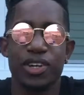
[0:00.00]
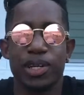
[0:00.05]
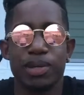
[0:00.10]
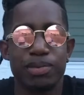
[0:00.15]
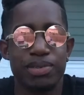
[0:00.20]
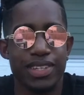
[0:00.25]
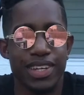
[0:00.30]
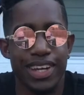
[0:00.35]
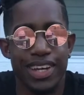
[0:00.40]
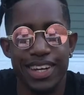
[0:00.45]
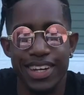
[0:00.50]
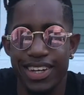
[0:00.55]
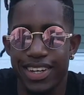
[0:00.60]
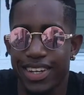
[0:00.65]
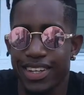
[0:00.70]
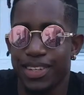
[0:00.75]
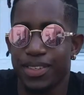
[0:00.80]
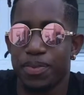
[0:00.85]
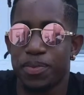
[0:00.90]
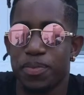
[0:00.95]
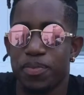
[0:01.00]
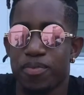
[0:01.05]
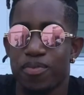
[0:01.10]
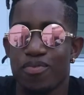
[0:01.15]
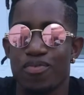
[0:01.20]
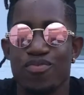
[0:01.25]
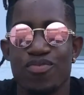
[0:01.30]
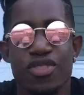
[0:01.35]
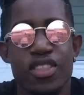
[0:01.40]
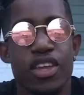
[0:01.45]
You know what I'm saying?
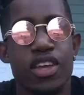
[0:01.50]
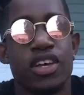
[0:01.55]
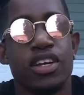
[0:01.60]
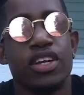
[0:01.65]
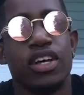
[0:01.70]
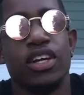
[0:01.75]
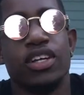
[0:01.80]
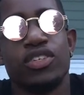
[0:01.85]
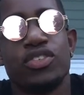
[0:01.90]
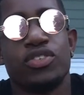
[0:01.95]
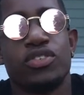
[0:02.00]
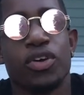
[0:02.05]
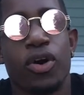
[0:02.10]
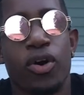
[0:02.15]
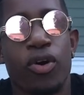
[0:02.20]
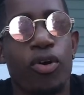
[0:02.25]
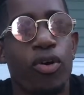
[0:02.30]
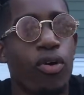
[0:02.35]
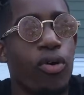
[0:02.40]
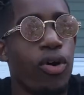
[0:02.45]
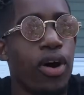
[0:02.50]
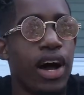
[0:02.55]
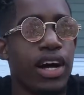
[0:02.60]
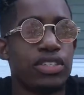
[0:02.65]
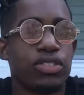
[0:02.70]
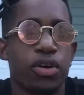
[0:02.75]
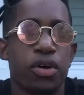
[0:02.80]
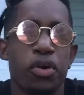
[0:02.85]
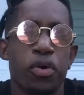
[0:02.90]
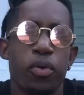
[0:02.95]
So I
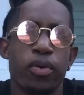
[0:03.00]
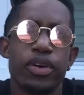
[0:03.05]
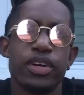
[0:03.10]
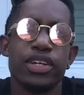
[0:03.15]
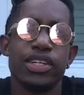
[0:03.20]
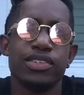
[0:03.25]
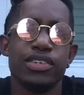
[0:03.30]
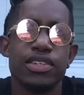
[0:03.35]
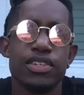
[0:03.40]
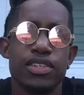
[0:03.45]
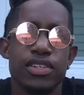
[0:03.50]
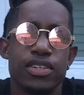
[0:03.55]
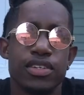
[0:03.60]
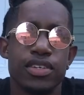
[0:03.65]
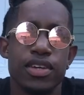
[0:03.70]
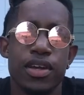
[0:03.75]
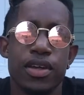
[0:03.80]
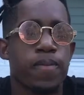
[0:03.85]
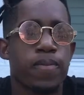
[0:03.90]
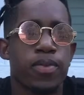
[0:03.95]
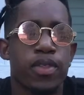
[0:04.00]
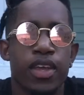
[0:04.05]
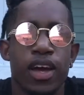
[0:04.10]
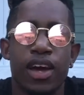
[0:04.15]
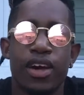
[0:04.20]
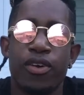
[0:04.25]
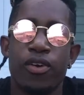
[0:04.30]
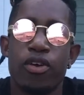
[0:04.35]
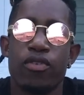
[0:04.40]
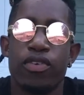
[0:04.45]
started working recently.
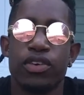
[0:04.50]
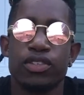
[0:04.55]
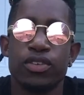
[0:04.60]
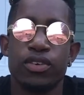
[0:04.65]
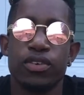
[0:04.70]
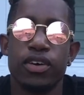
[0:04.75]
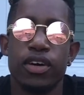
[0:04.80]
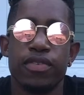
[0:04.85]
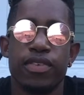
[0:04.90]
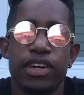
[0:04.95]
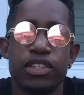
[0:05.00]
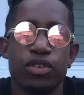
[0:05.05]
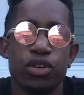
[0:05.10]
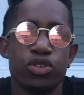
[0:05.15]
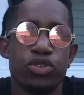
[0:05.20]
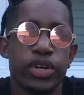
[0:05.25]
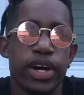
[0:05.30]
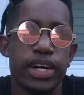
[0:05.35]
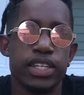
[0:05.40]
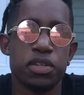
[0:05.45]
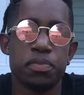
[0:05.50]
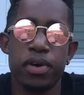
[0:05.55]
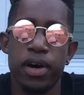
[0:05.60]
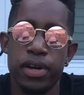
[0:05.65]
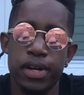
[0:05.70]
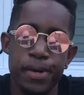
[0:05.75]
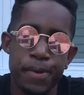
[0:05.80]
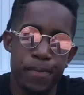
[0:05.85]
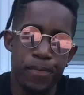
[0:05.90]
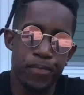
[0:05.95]
I don't know if I told you guys
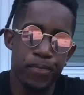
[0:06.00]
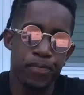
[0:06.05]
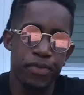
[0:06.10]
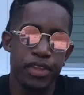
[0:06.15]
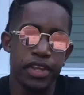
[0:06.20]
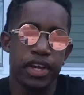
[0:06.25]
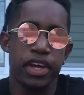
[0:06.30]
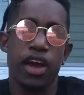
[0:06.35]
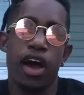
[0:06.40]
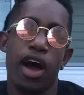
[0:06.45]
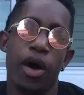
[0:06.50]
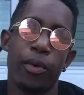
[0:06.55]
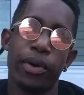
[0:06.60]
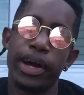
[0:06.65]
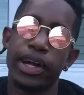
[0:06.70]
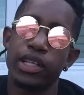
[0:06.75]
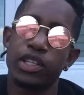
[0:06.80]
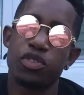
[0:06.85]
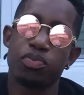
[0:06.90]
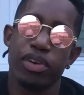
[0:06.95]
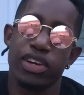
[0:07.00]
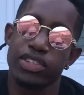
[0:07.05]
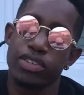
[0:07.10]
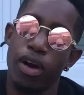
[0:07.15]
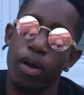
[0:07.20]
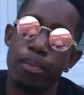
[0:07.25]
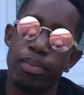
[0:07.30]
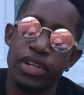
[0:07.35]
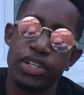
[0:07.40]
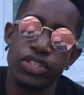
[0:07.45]
about it. I work at this place
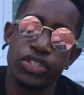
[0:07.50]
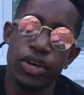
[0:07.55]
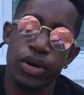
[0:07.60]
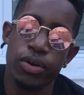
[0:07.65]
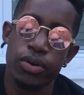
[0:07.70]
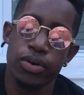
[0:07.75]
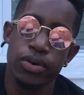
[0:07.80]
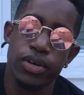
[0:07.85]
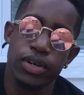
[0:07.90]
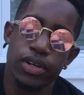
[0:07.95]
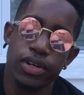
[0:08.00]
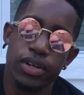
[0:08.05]
called Bento.